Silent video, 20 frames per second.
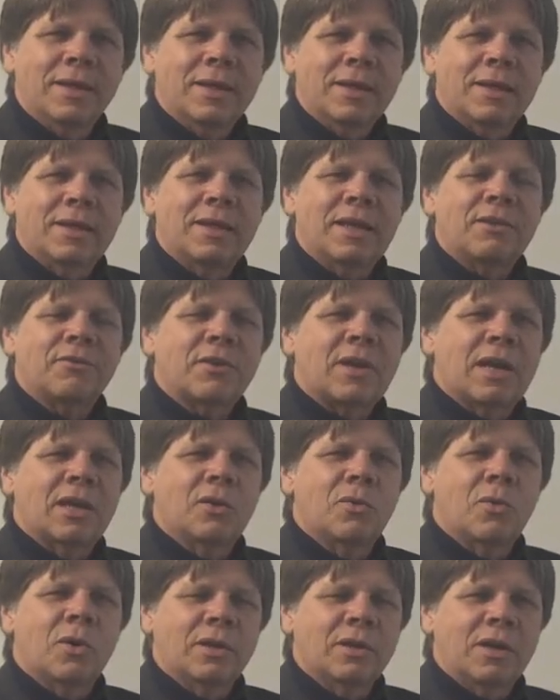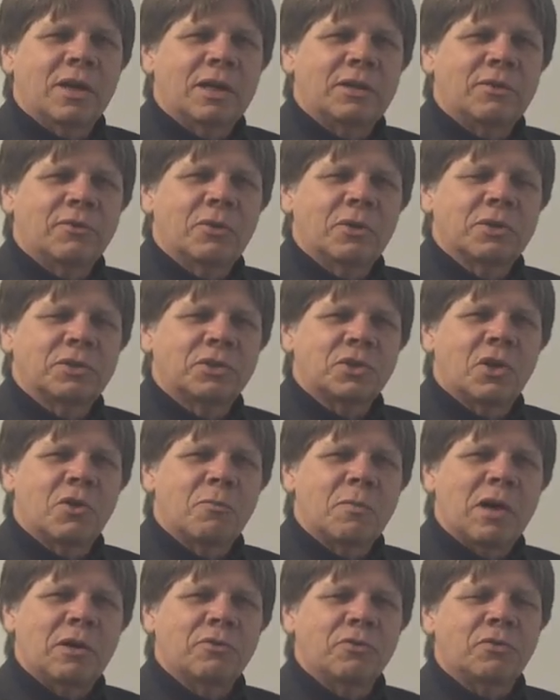And that's kind of what God's going to show
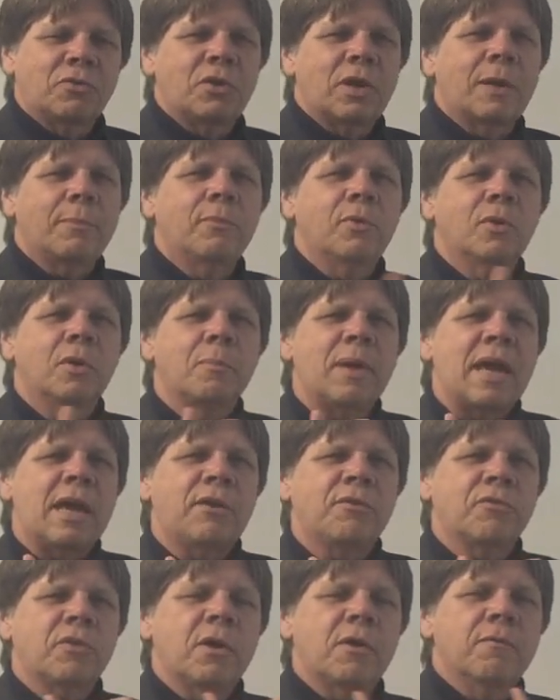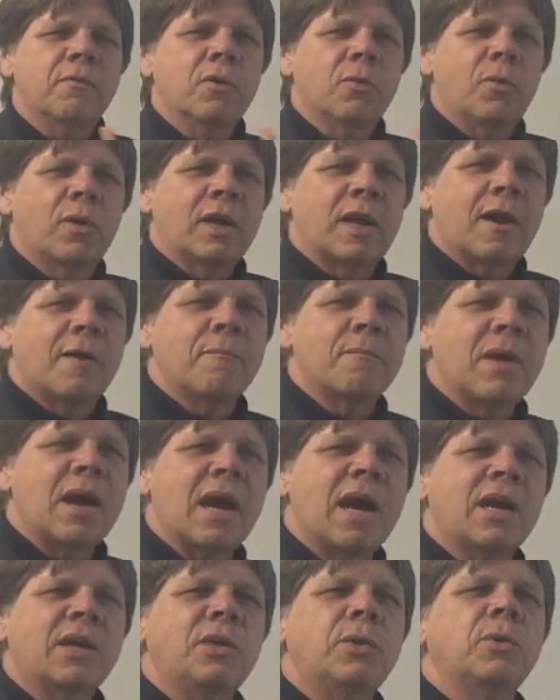Moses here. I'm going to pass over, and when I'm
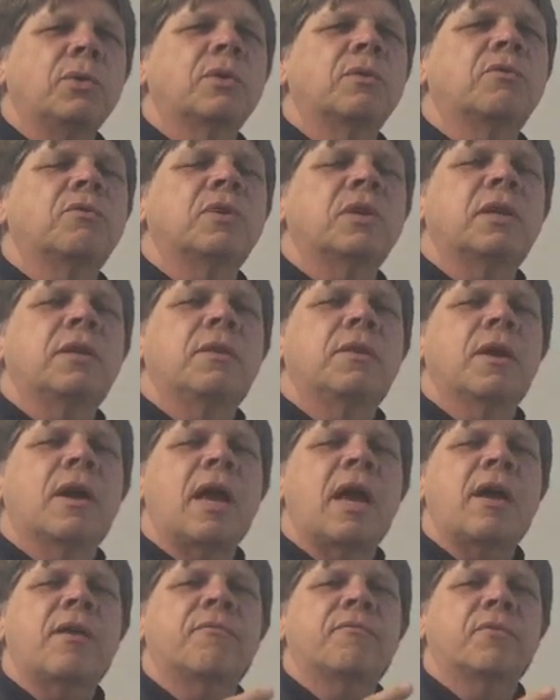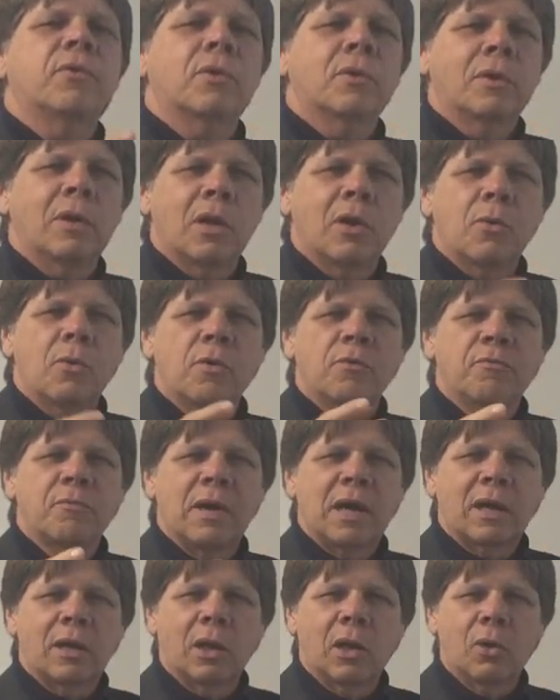by, you can see the afterglow of
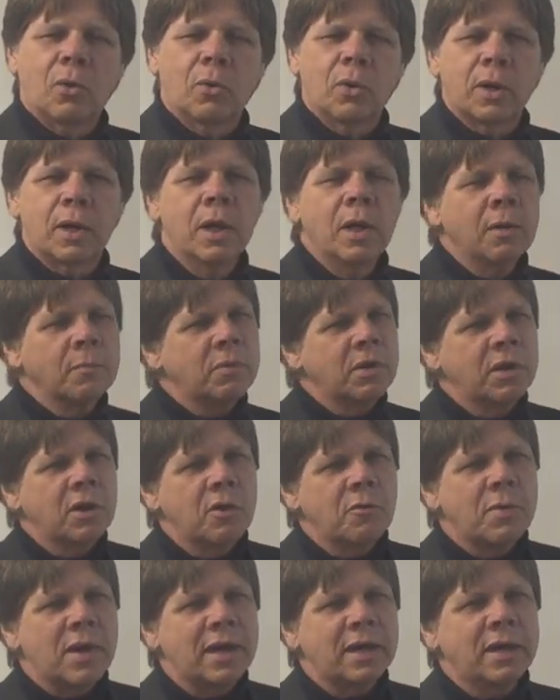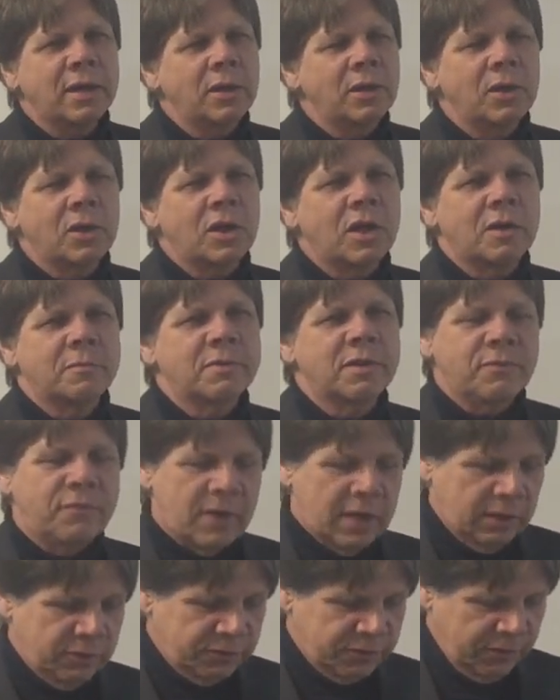my glory. But nobody can look on me
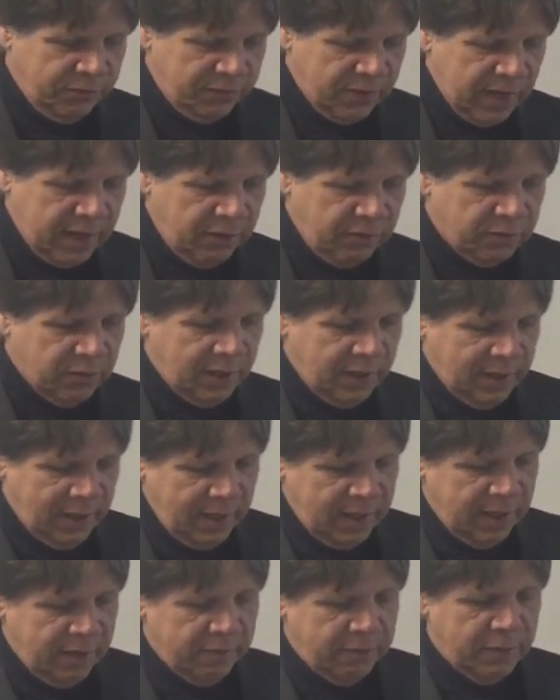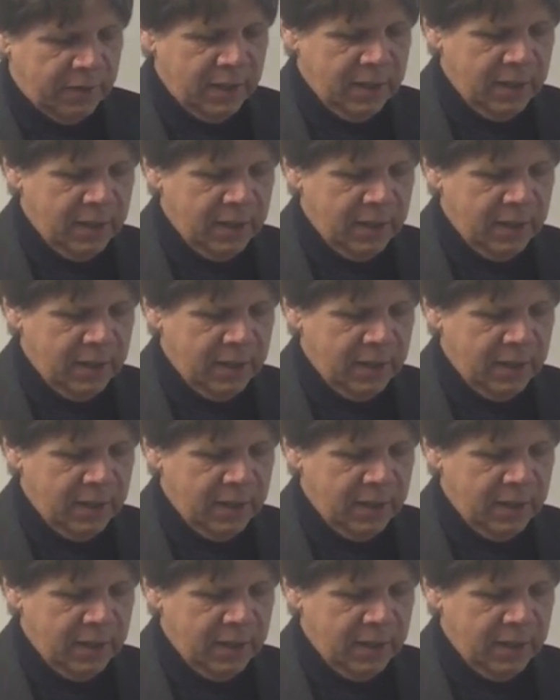face to face and live.